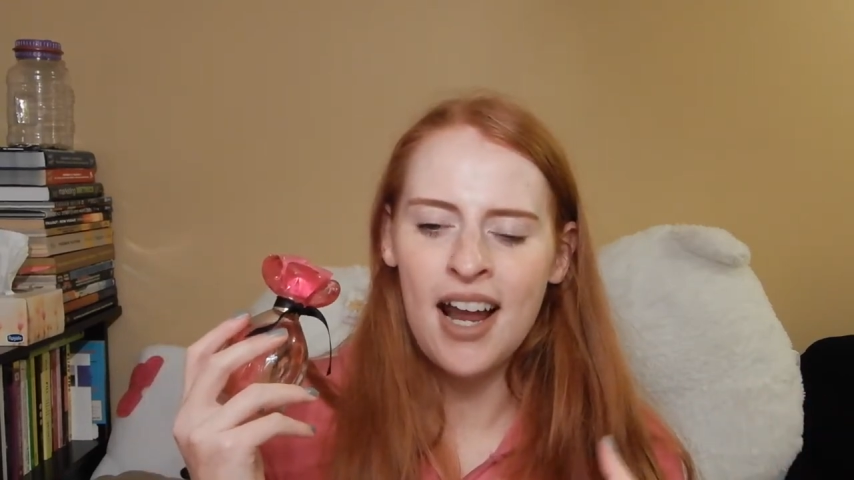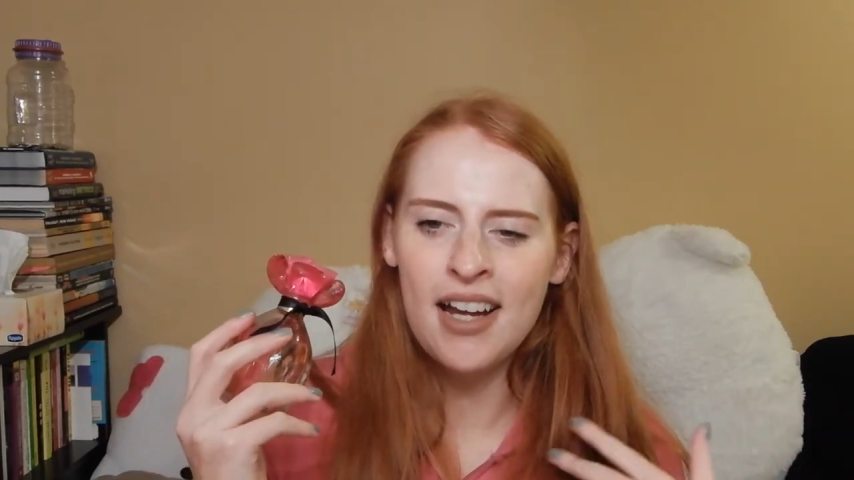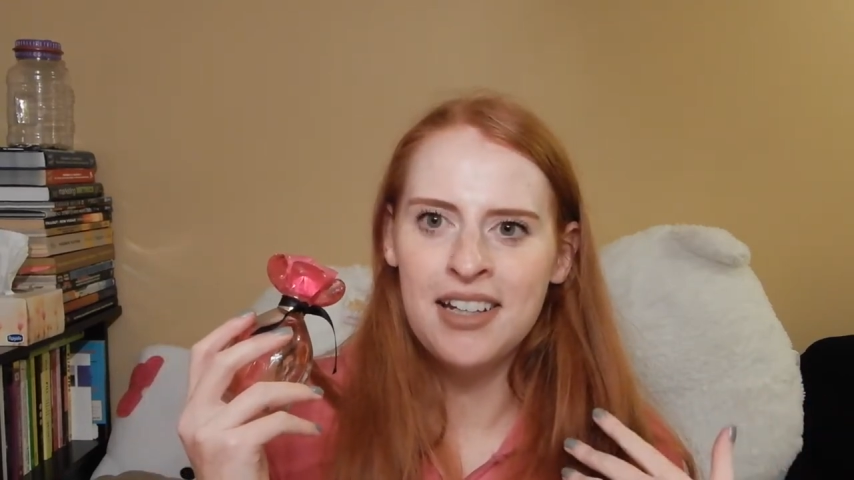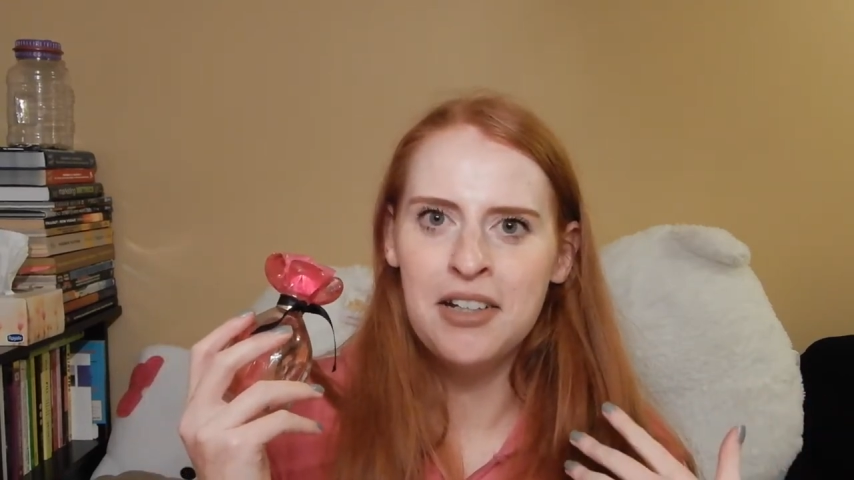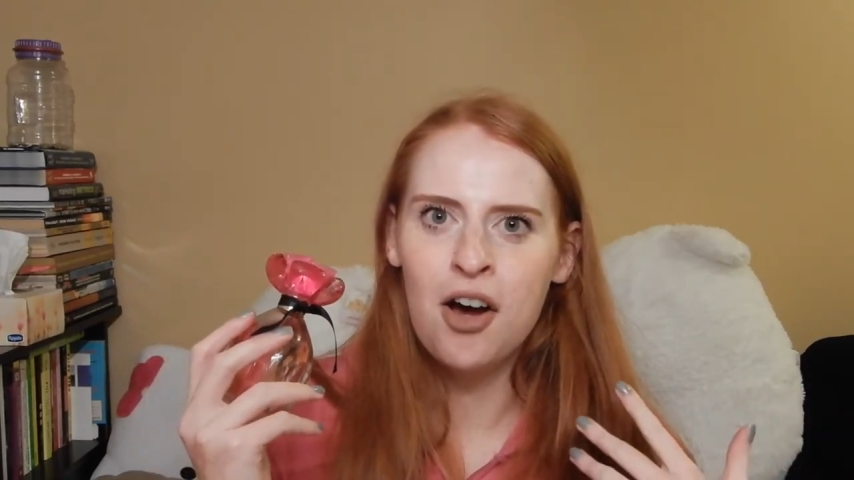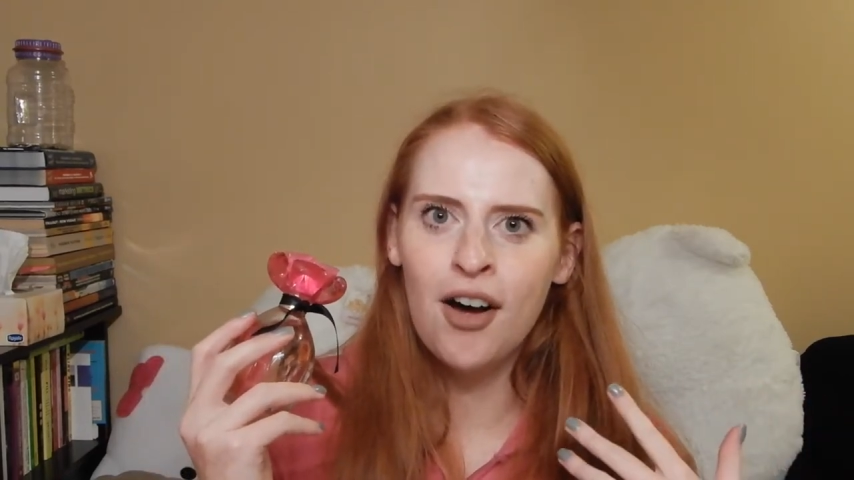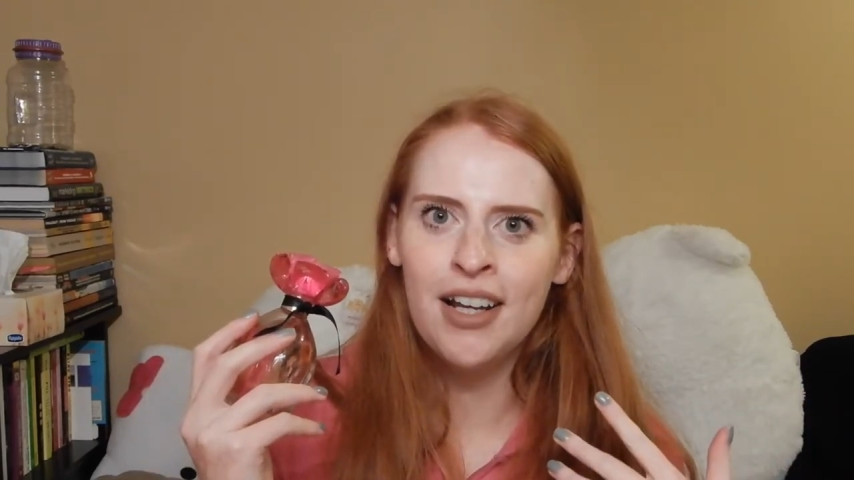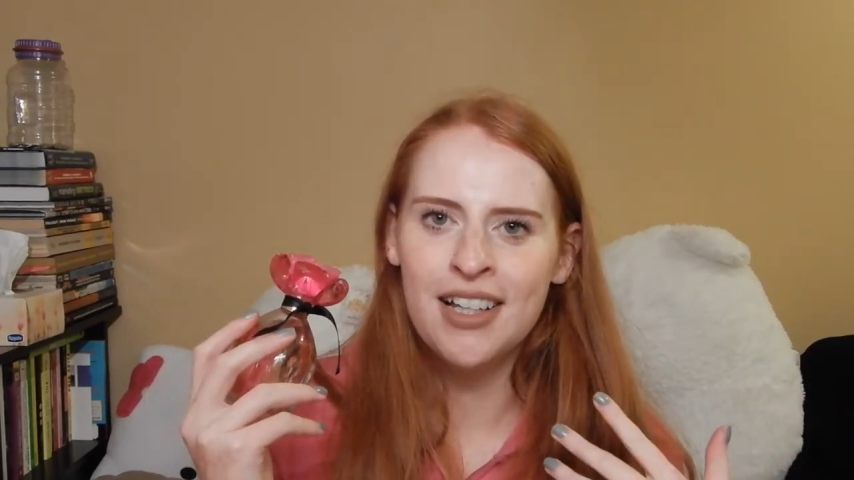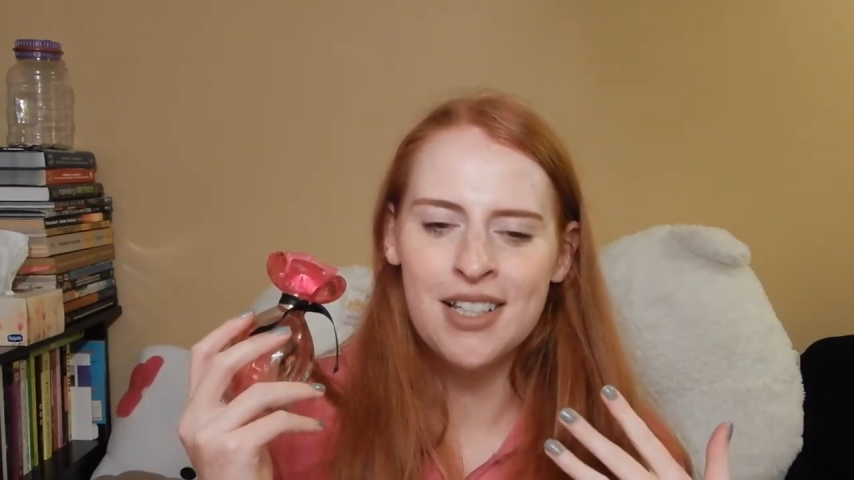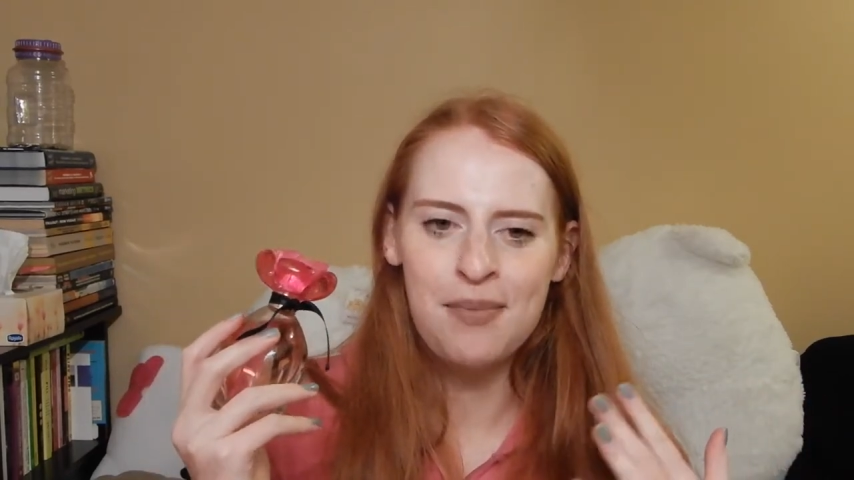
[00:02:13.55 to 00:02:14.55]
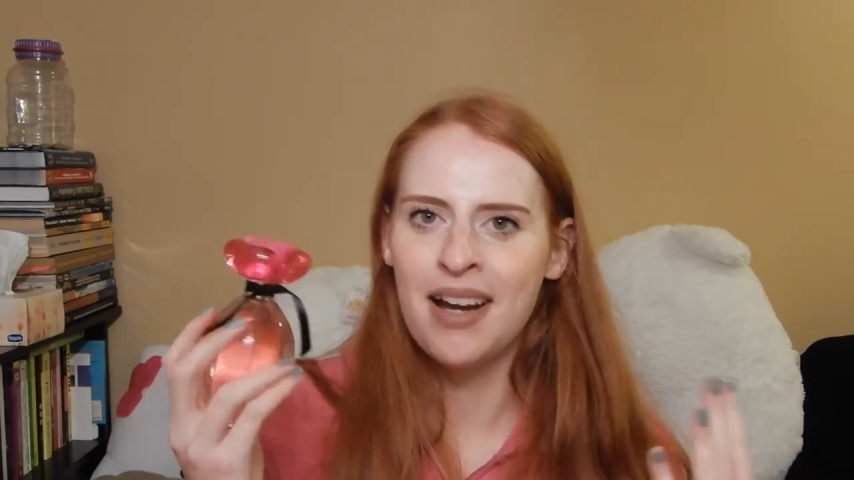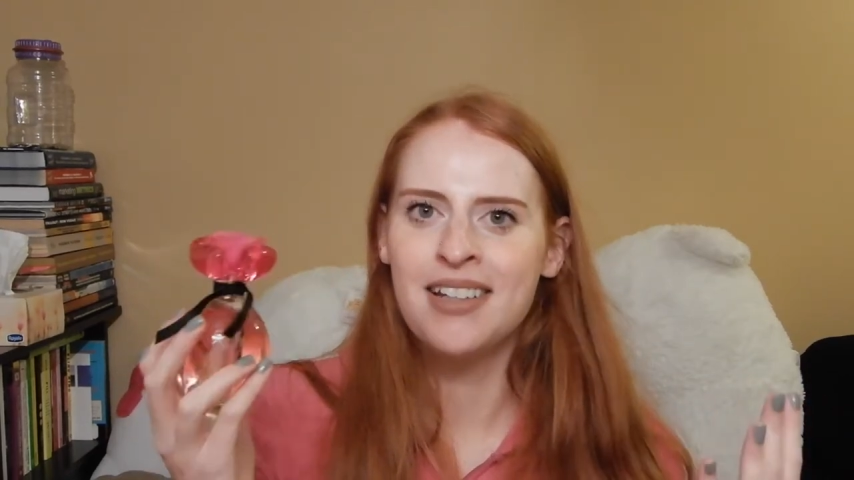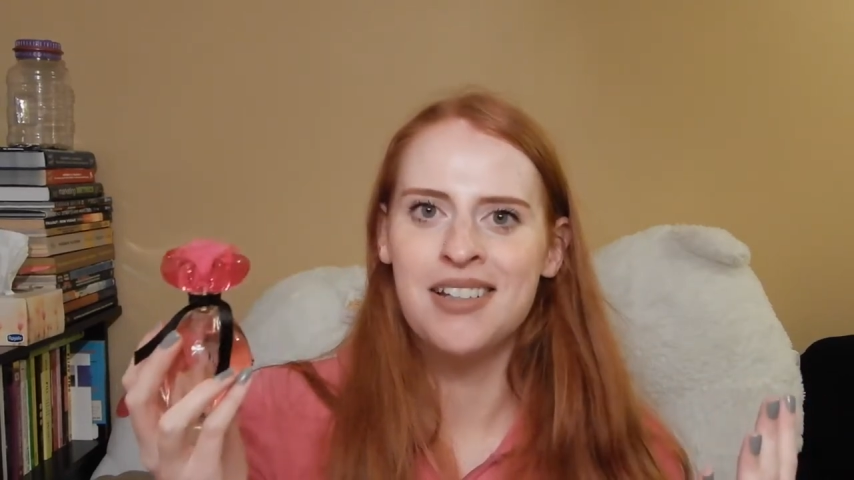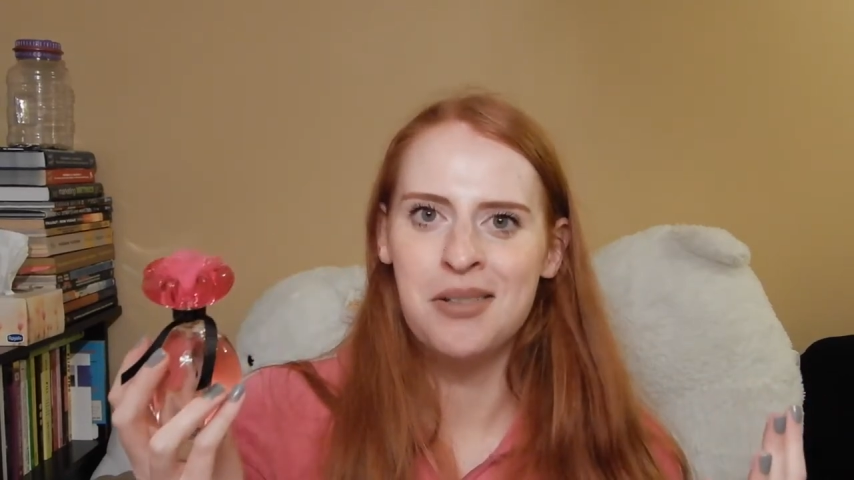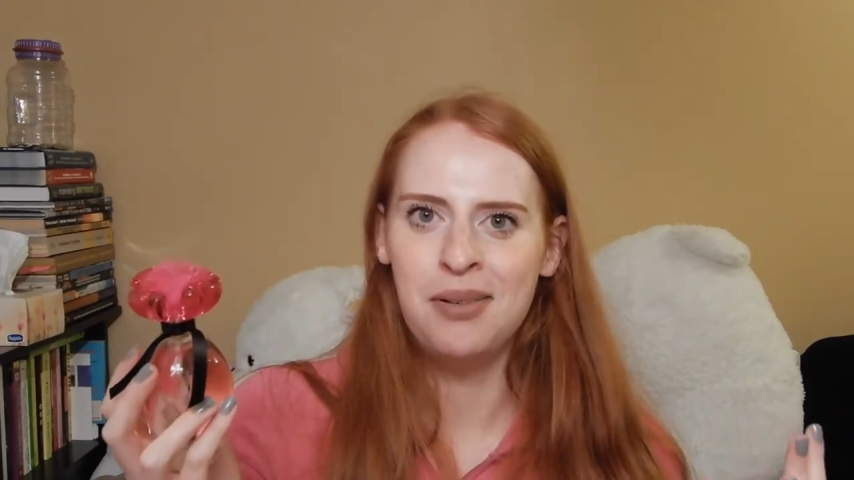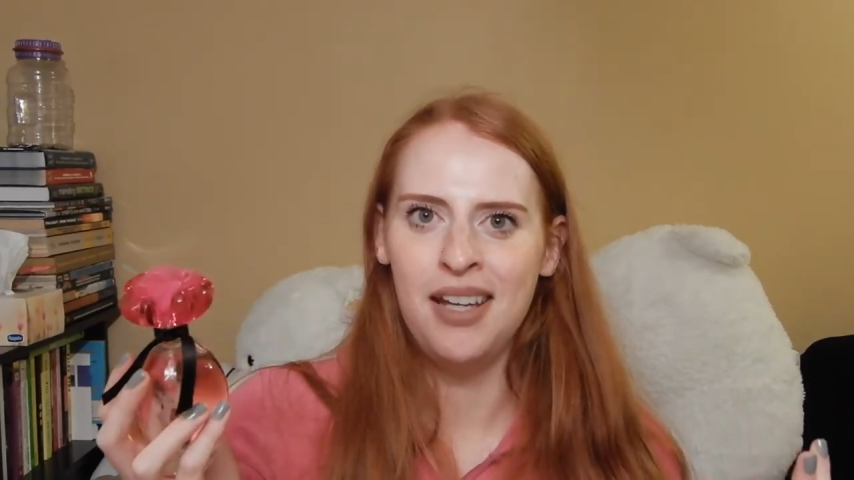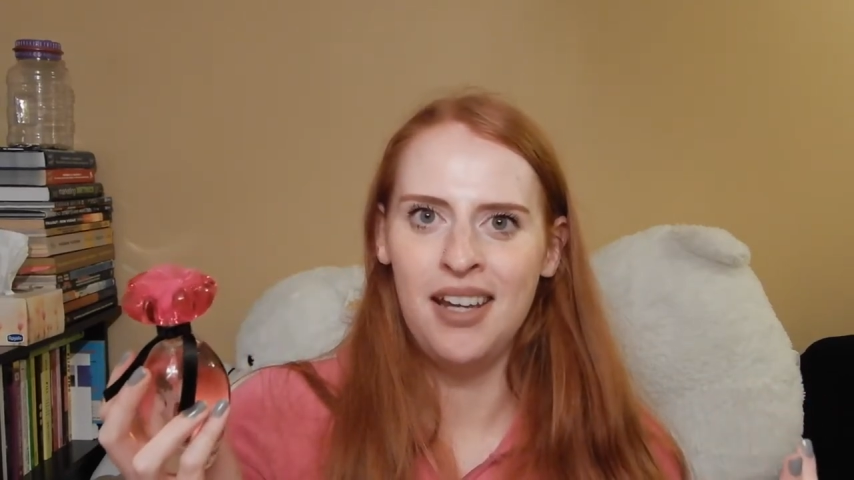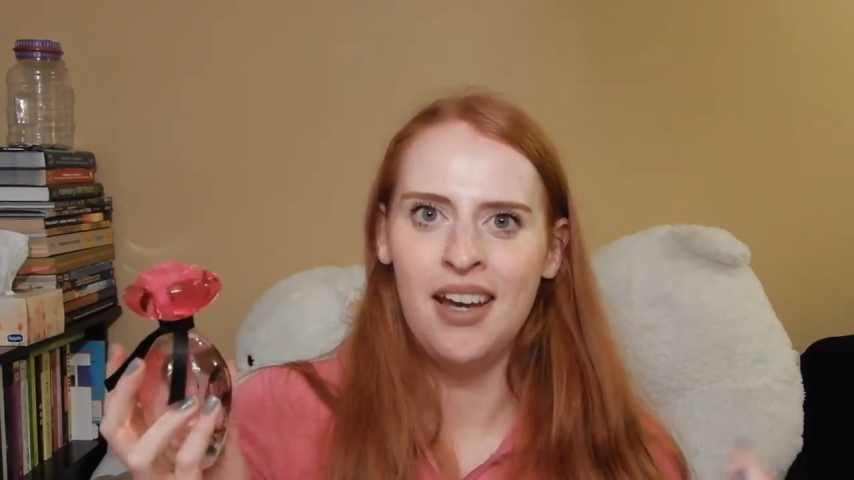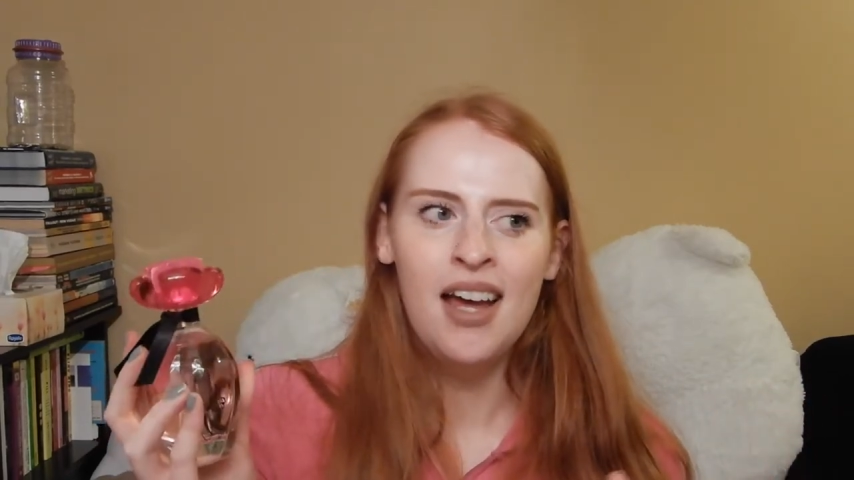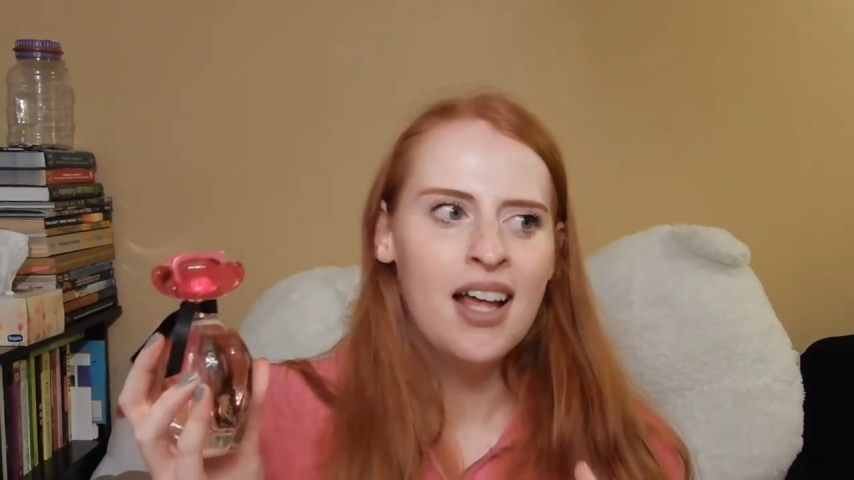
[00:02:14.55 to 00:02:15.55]
I did not expect it to
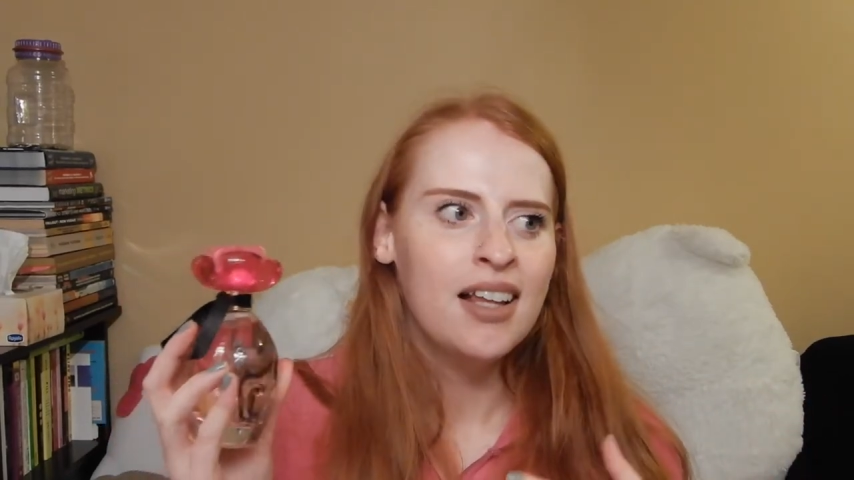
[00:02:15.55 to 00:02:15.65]
be